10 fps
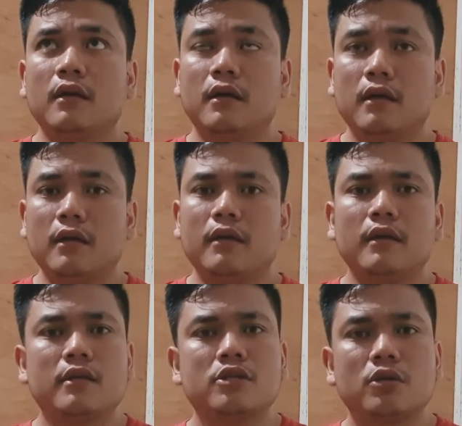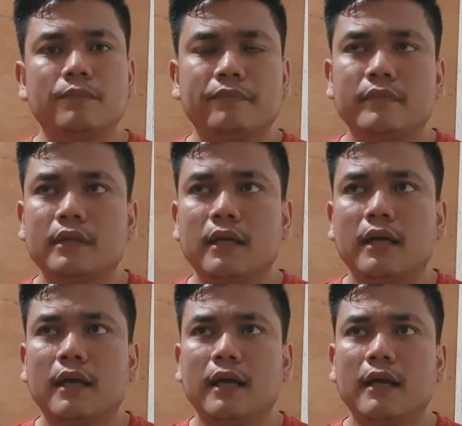Hi. So
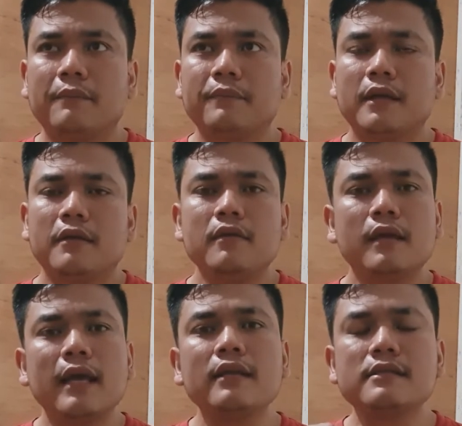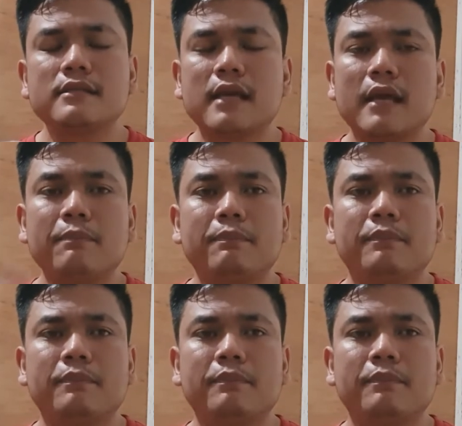you can say,